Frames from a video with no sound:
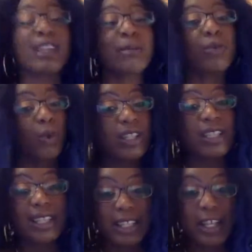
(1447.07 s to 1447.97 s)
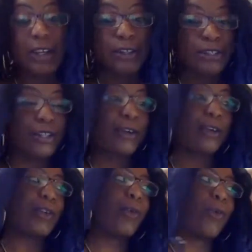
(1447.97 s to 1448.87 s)
comes once a year.
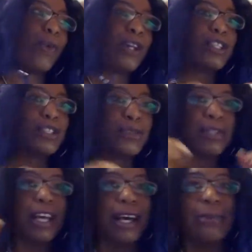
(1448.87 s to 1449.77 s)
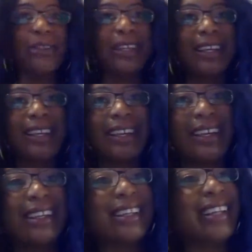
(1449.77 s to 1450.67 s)
So you want to tap
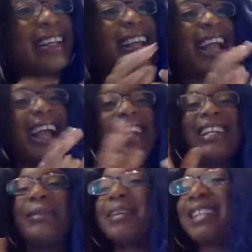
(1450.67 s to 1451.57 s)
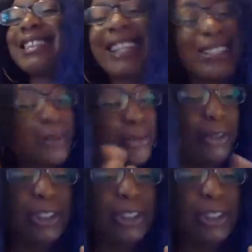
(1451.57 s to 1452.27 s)
in. Like, I ain't even got to say it no more.